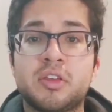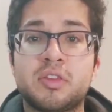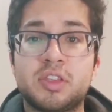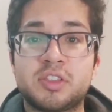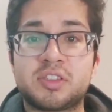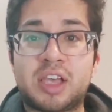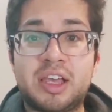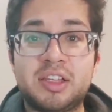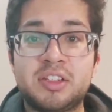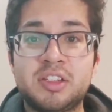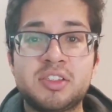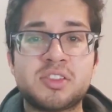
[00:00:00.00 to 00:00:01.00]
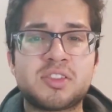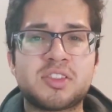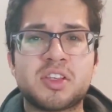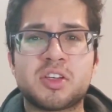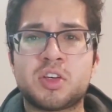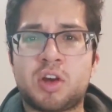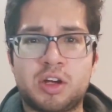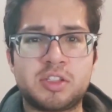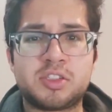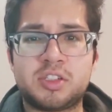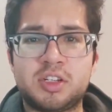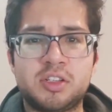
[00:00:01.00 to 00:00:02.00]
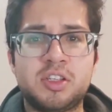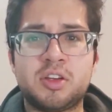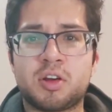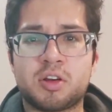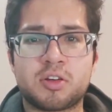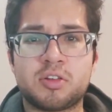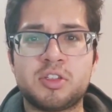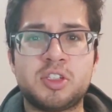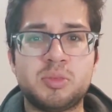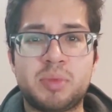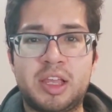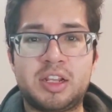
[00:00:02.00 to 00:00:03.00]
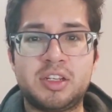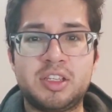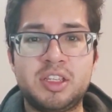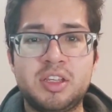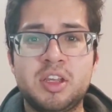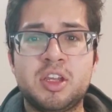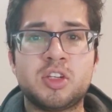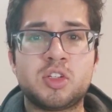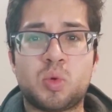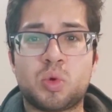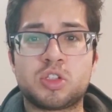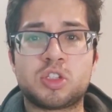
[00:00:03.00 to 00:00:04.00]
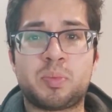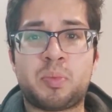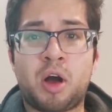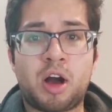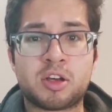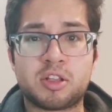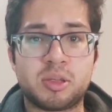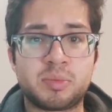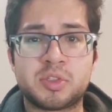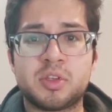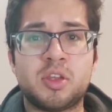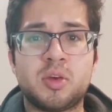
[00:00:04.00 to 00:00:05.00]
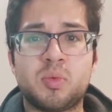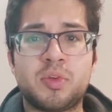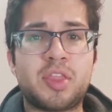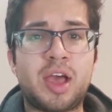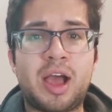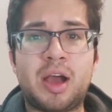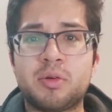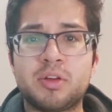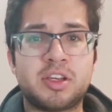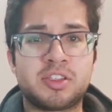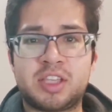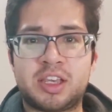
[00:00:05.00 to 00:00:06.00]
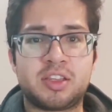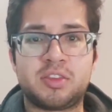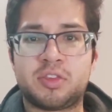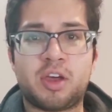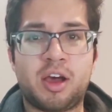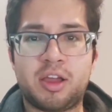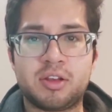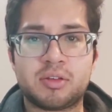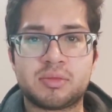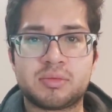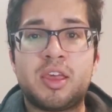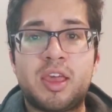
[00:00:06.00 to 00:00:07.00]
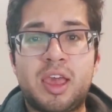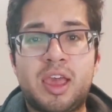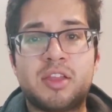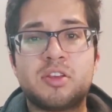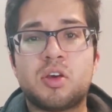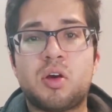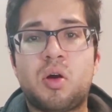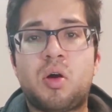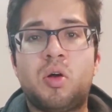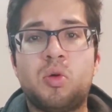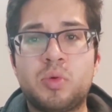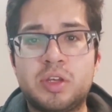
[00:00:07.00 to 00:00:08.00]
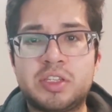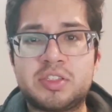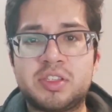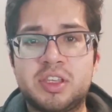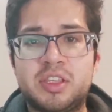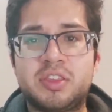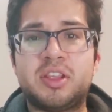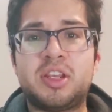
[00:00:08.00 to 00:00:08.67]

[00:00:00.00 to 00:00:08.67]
the scientists constantly hurtle humanity towards apocalypse without a second thought, and always in the